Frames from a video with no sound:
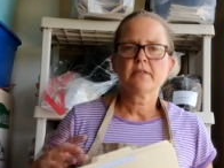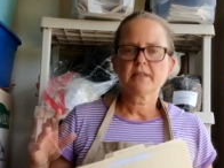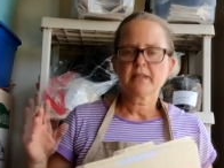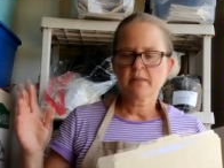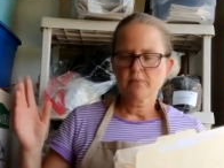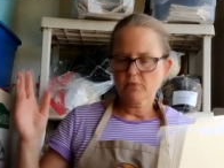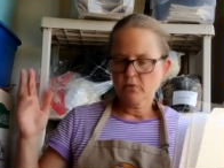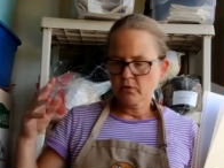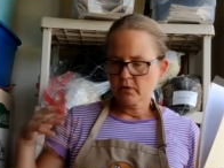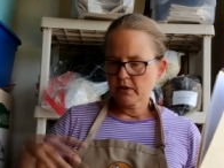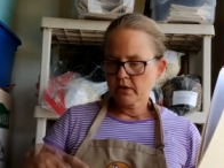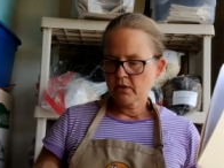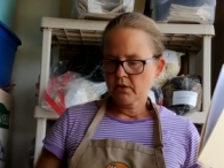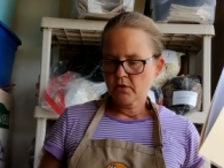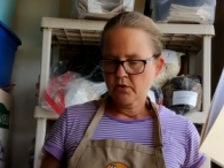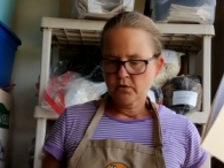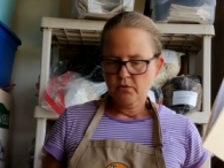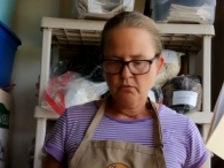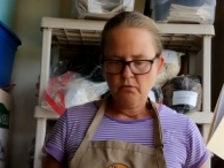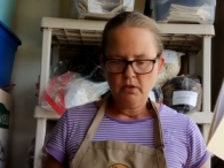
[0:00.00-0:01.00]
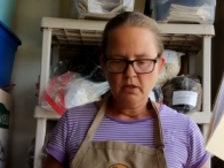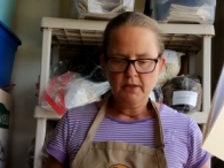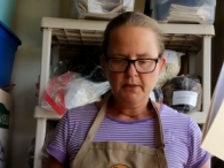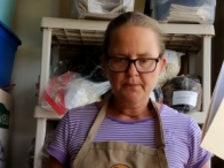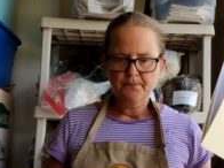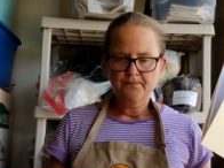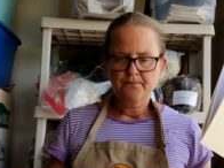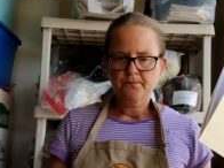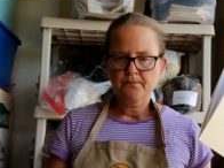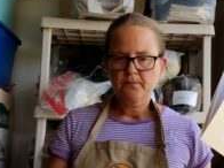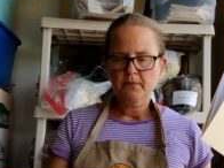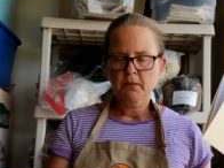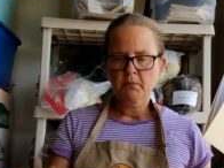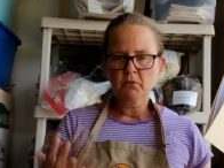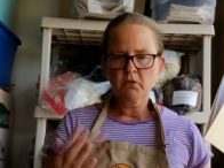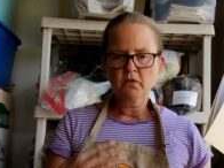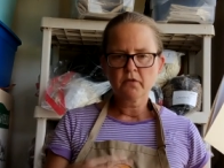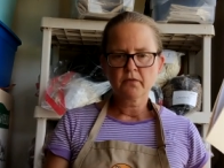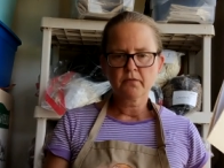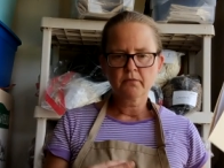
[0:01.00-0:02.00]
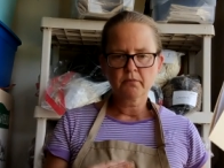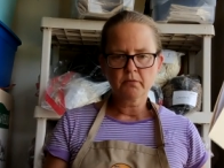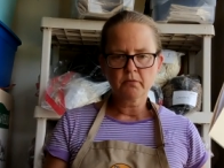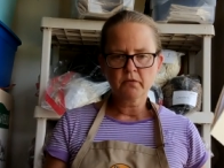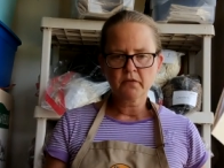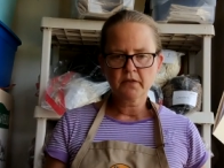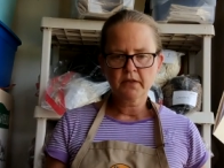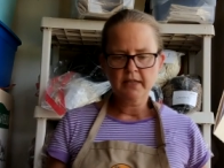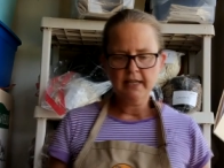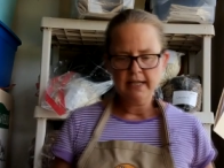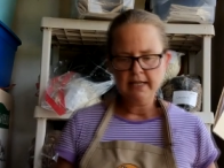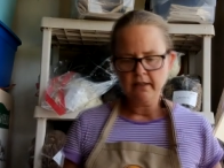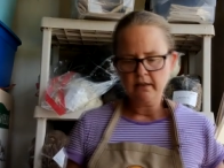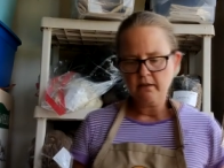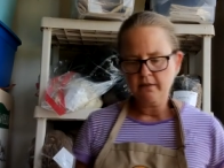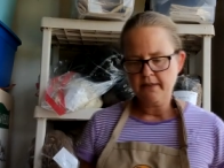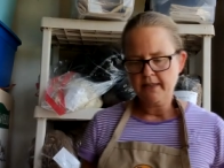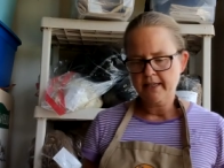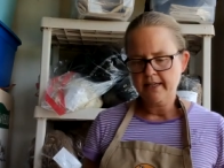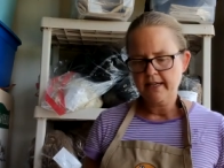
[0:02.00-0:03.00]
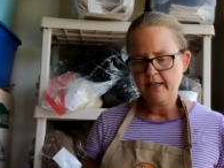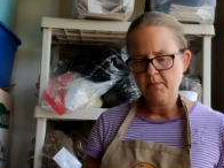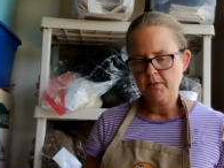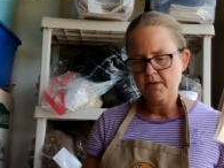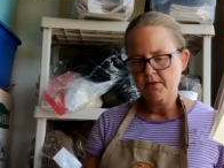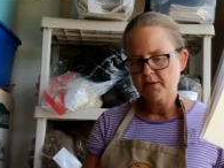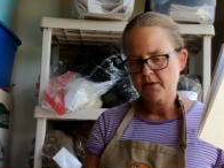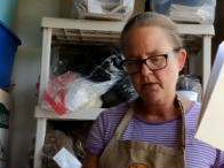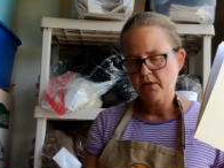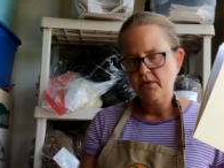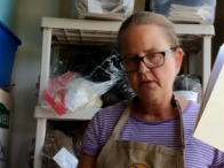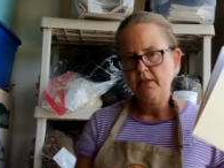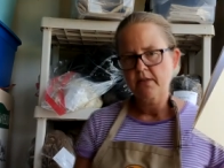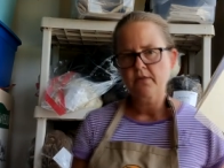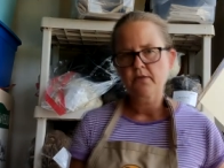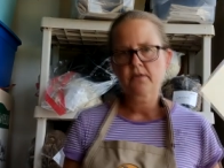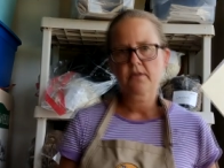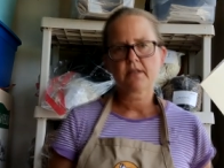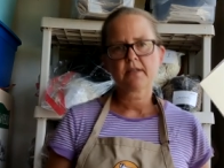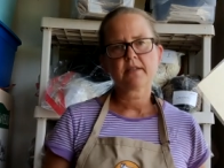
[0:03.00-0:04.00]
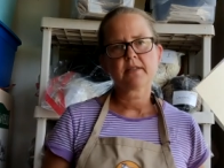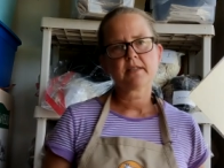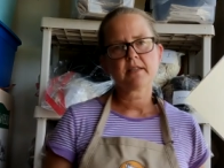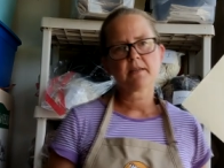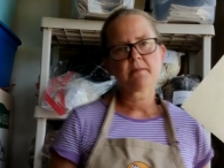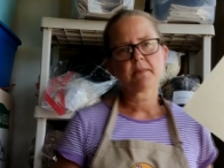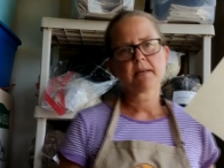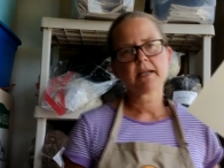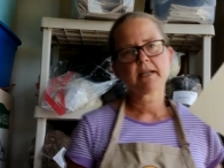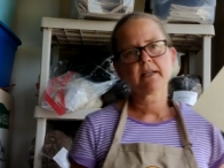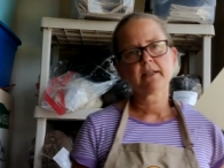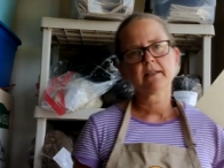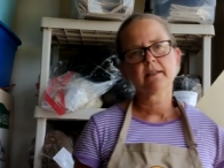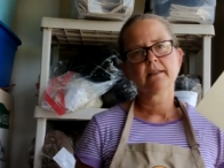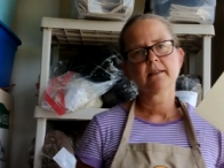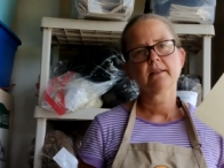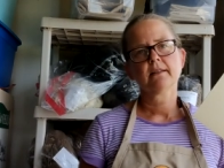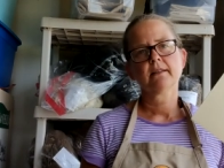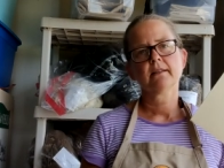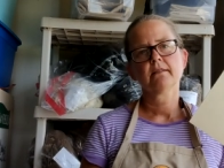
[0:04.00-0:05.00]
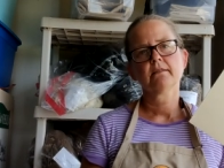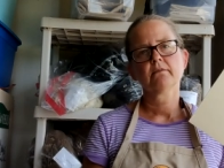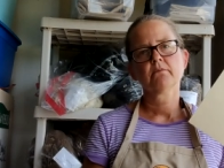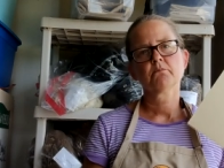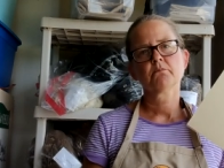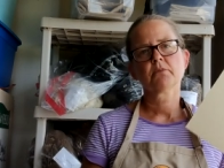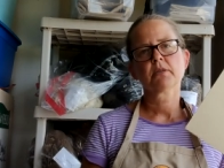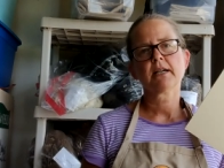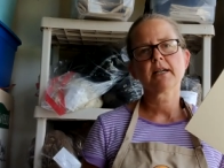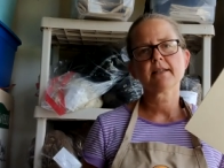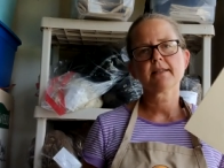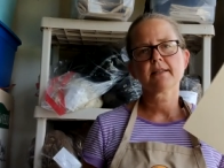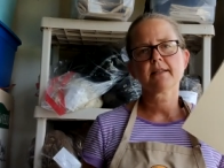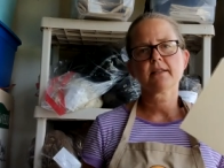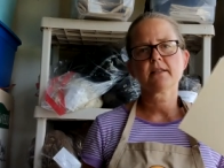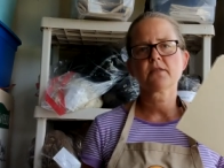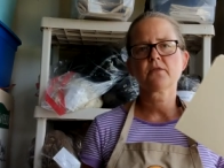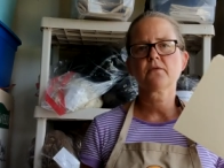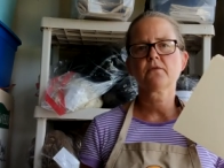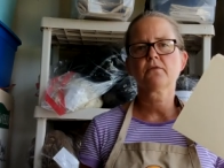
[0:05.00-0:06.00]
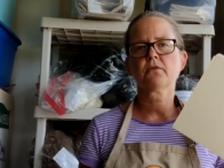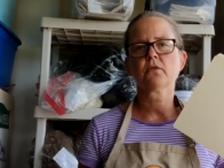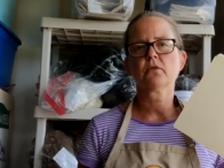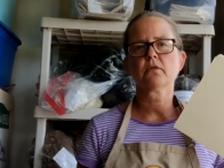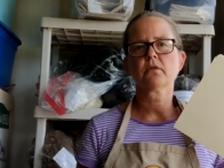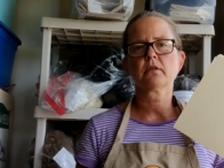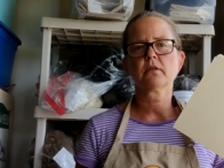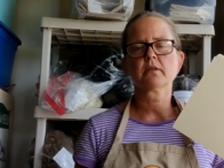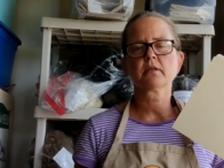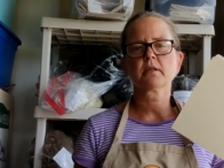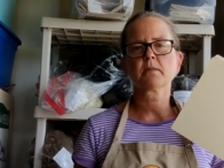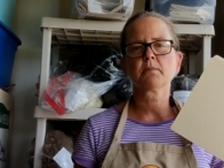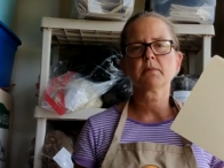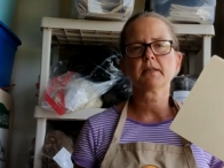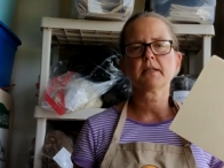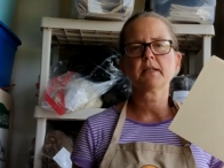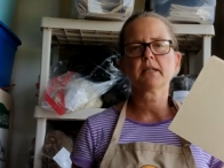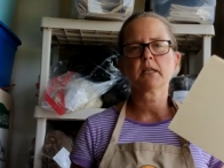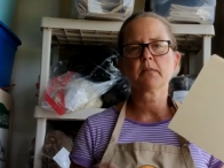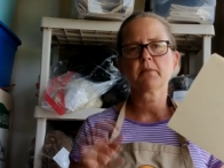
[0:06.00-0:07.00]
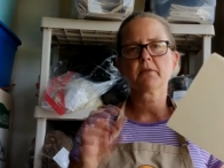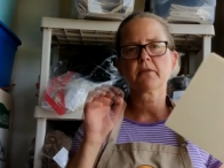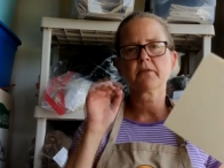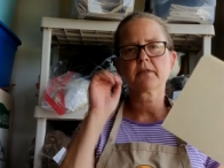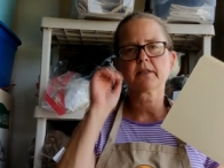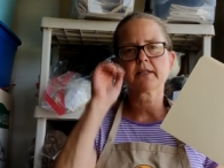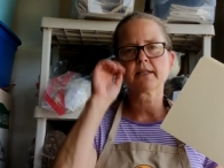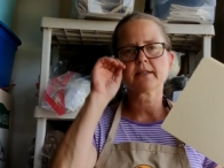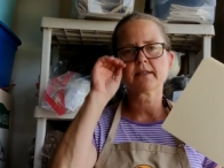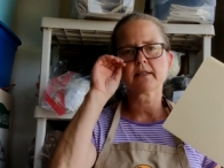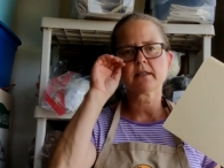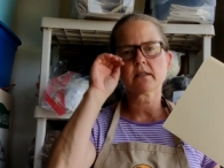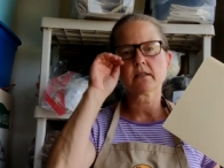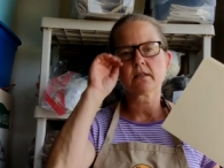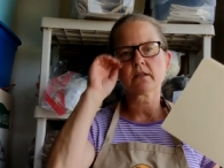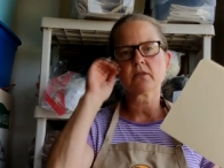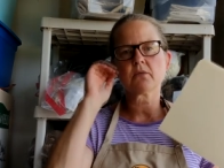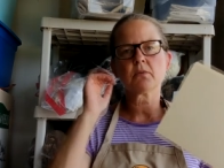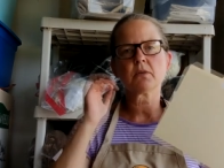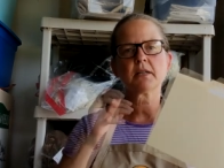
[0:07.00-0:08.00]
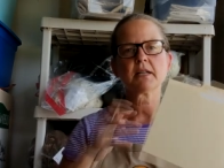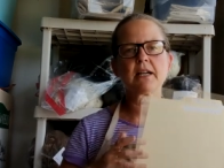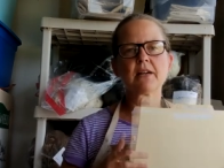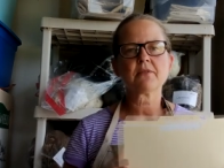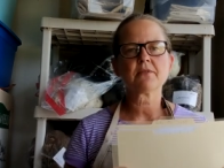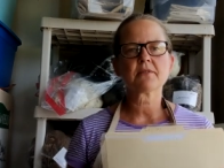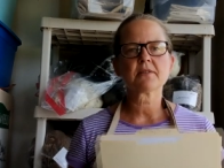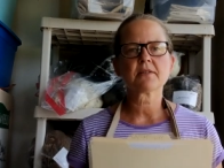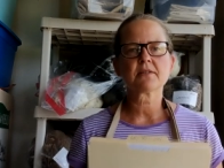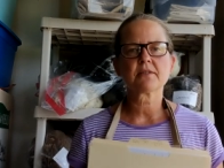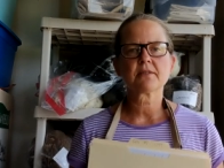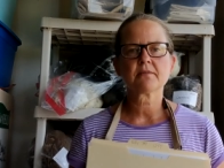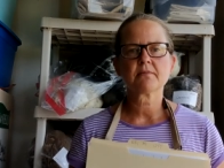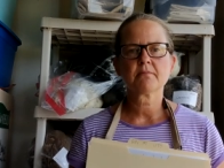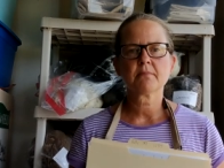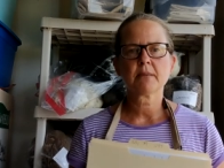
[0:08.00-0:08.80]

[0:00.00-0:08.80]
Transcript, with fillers: is I'm going to um, move, move the angle of the camera so you can sort of see my process for splitting up a fleece into the one ounce.